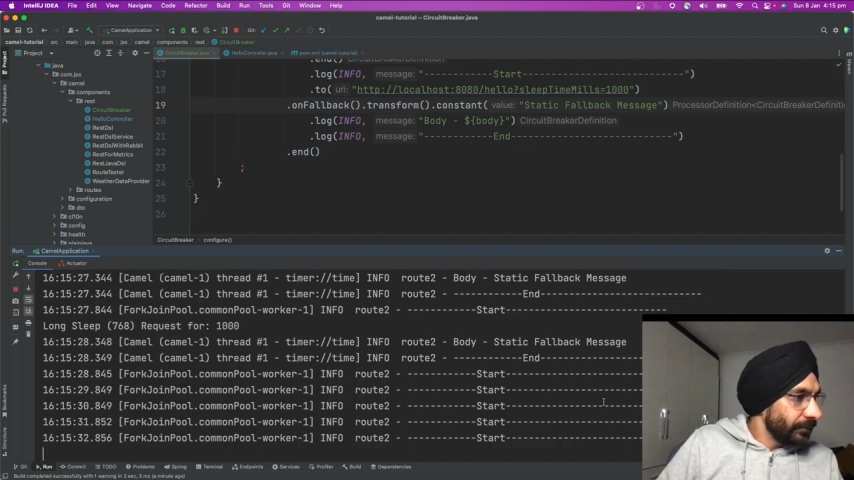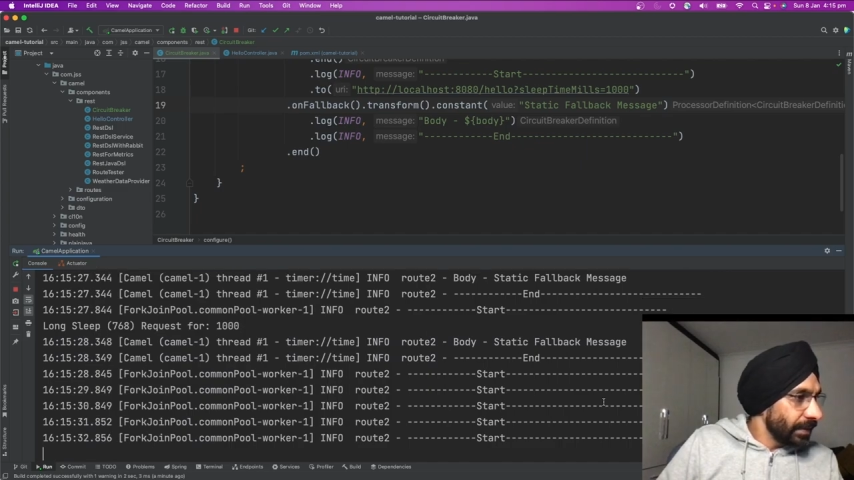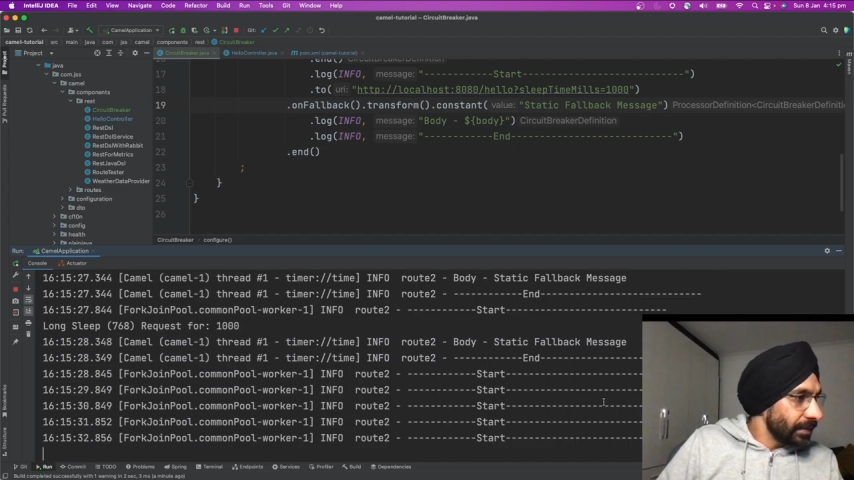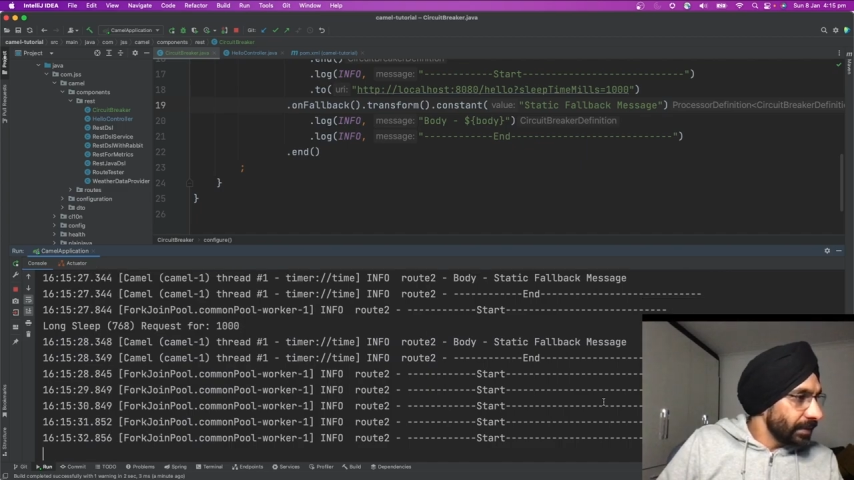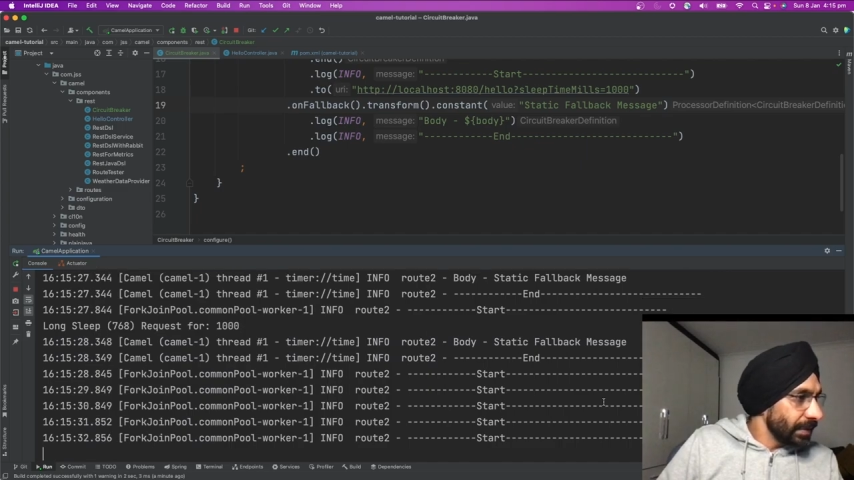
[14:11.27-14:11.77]

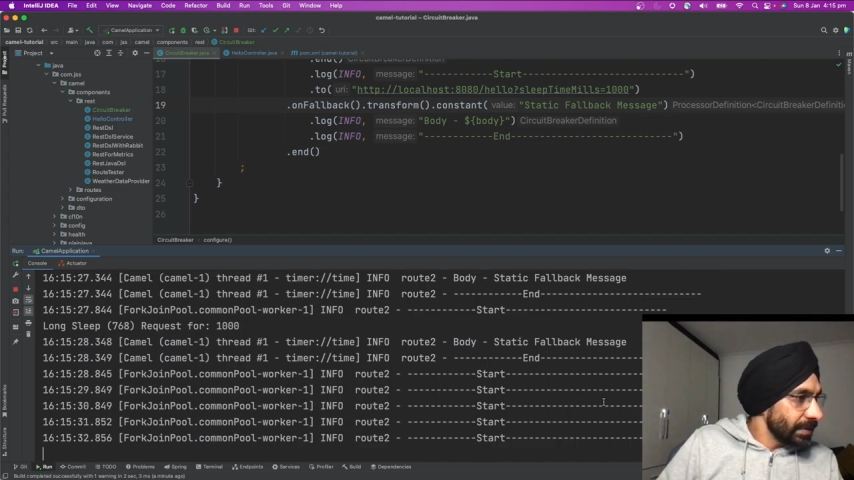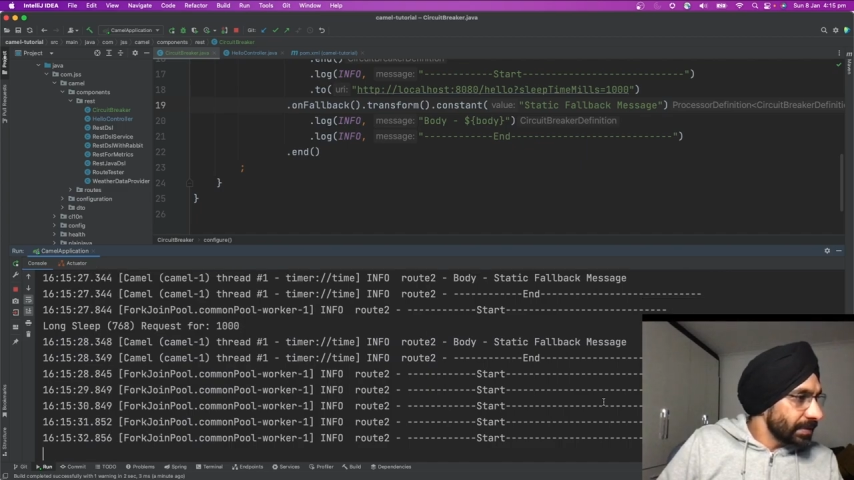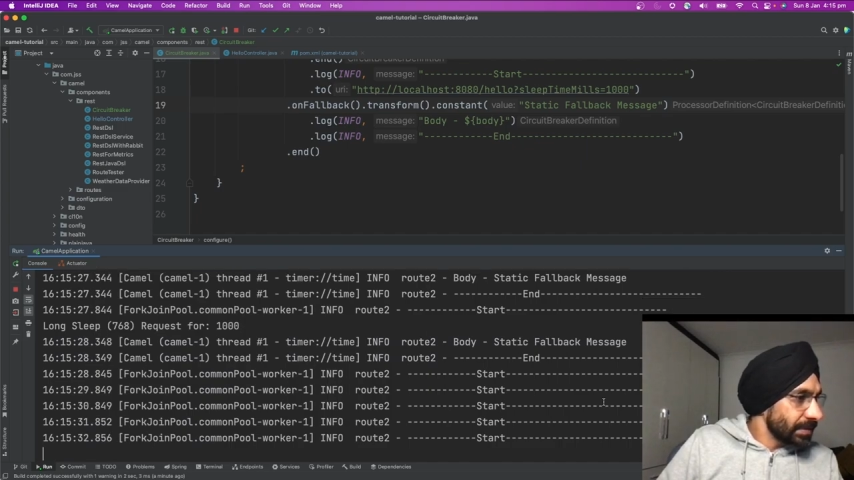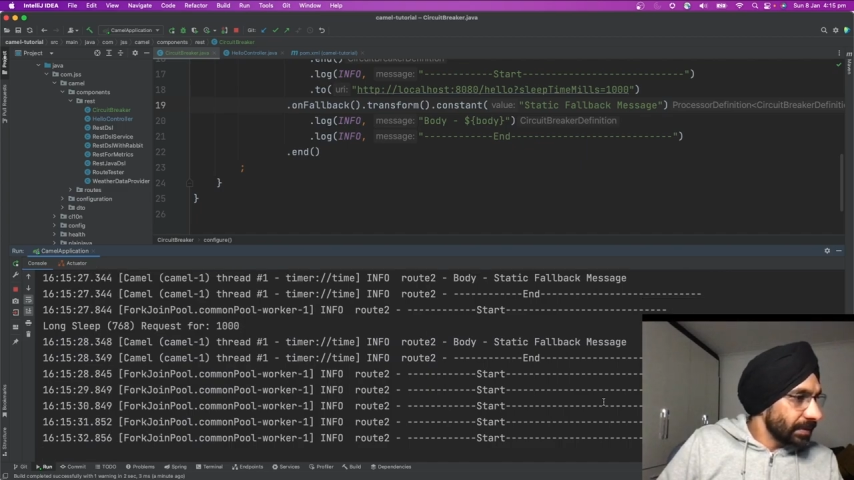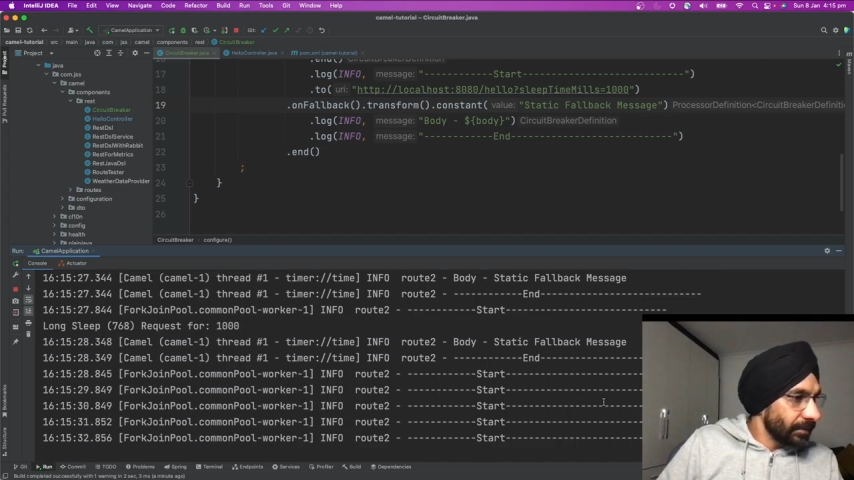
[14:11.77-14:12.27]
where
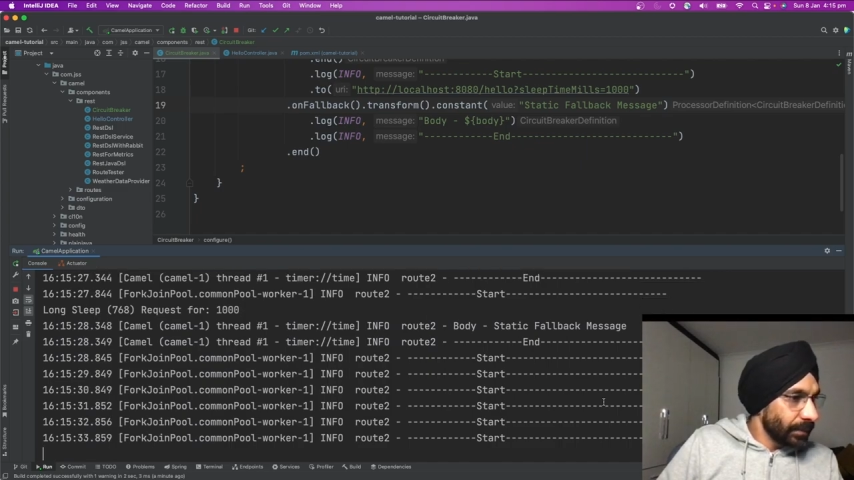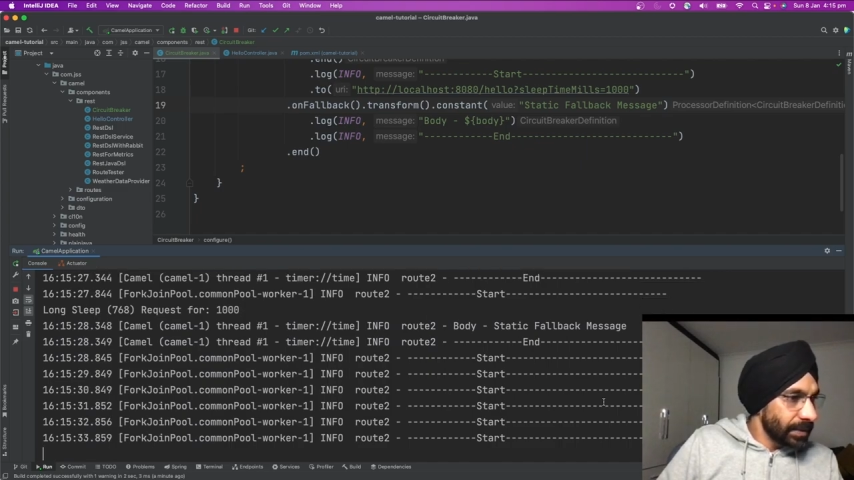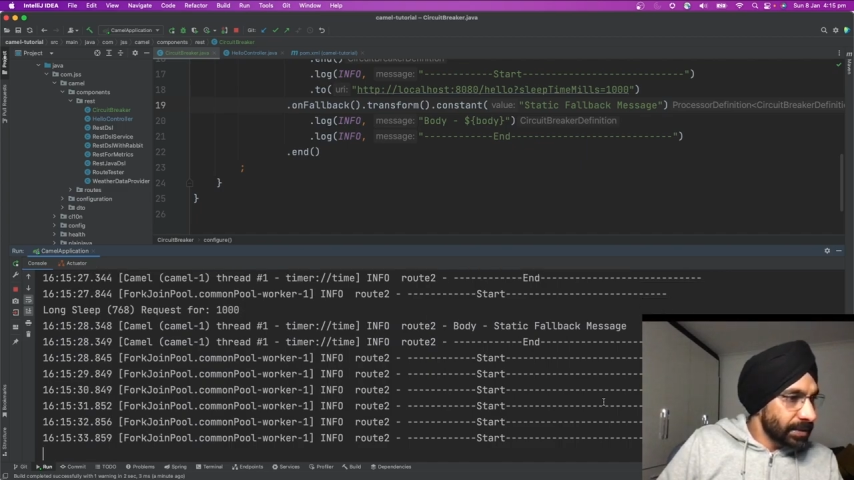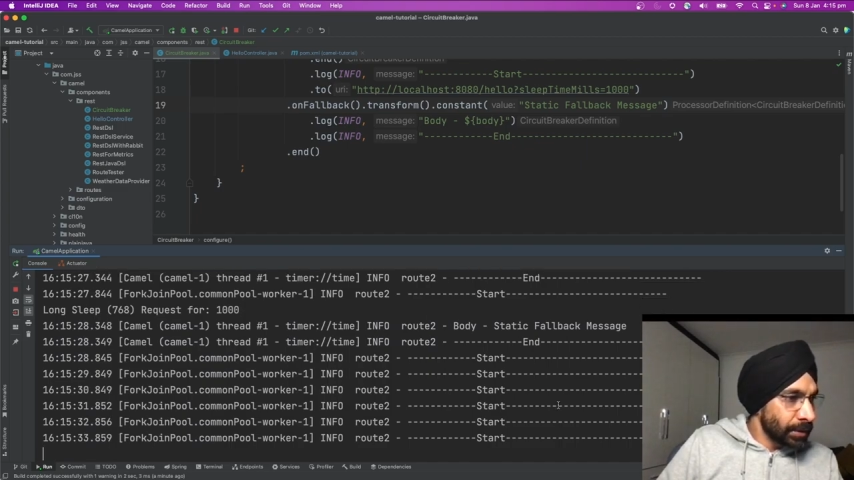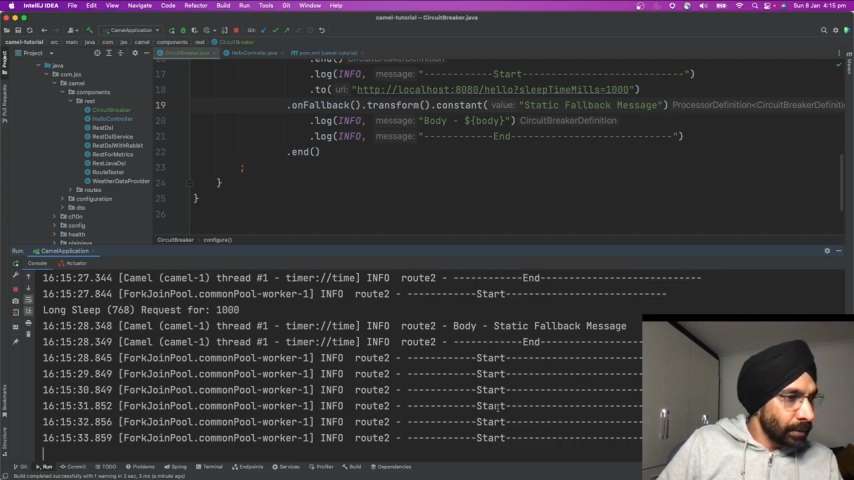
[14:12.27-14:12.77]
things
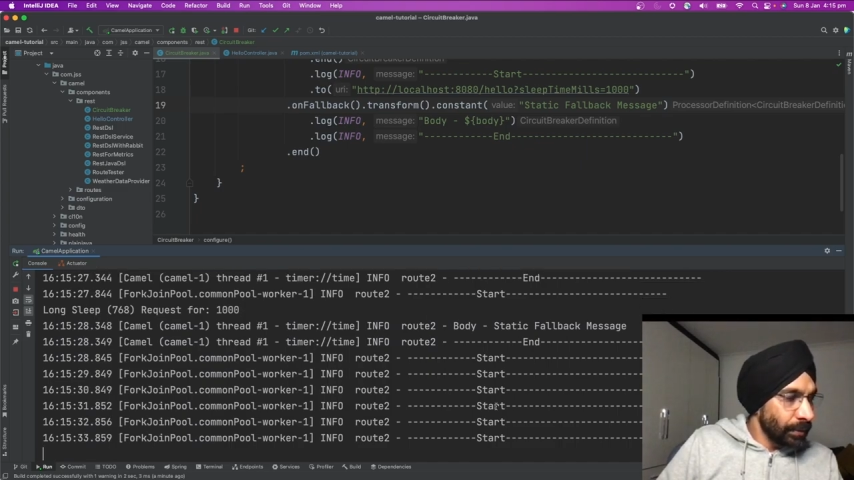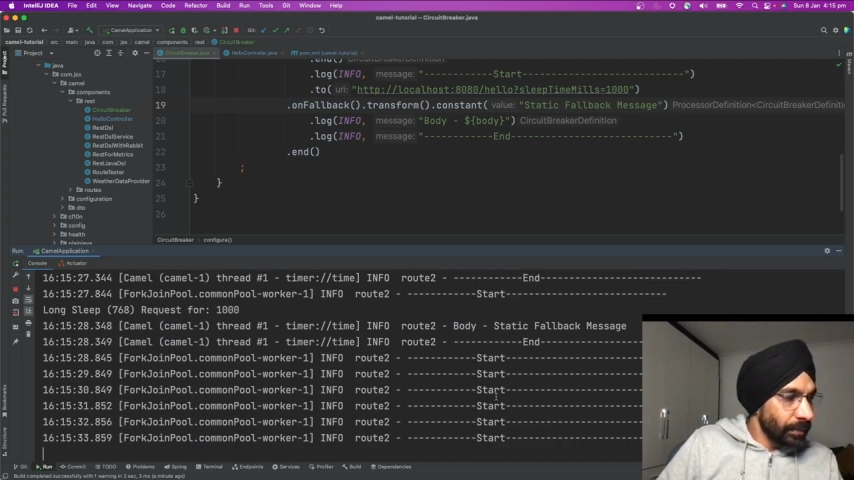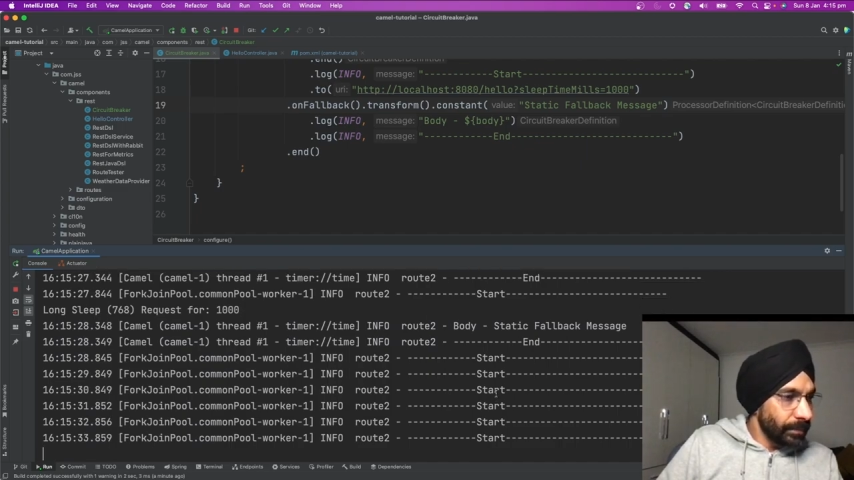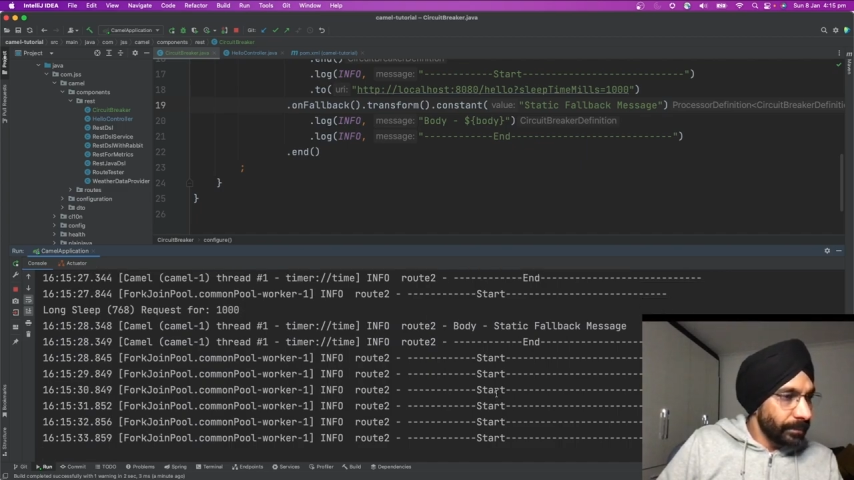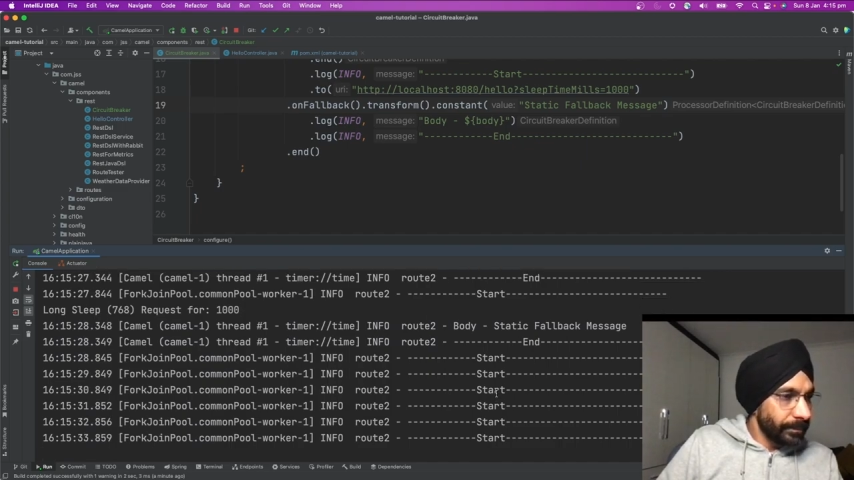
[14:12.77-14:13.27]
were slow,